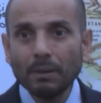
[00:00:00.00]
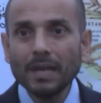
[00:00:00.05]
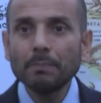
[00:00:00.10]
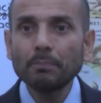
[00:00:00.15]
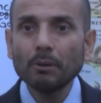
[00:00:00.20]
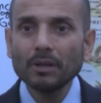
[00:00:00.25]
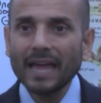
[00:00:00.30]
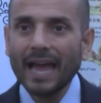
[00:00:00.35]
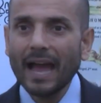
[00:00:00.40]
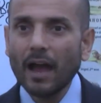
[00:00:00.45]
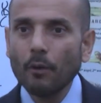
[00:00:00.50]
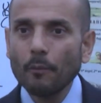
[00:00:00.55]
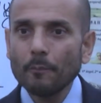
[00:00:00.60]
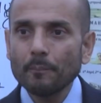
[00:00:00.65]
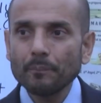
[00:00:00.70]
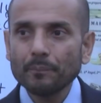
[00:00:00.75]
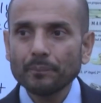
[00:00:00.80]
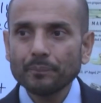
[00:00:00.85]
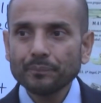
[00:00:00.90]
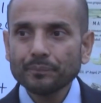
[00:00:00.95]
people out.
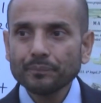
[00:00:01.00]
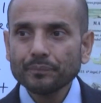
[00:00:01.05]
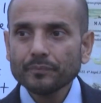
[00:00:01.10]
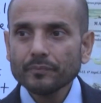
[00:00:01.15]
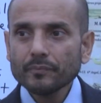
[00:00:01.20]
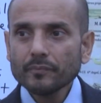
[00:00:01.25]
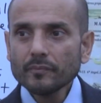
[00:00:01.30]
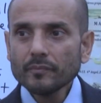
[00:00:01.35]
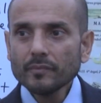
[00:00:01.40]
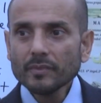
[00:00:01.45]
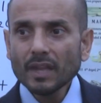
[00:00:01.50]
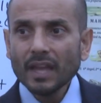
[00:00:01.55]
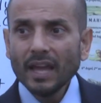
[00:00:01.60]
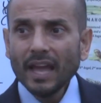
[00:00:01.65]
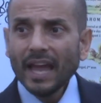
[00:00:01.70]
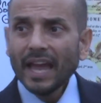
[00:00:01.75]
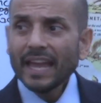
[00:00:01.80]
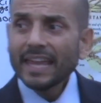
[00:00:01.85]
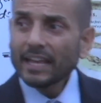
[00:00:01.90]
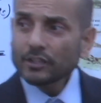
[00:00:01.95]

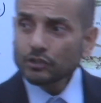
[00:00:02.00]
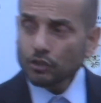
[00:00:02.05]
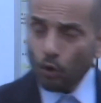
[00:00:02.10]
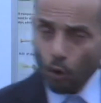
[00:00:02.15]
He has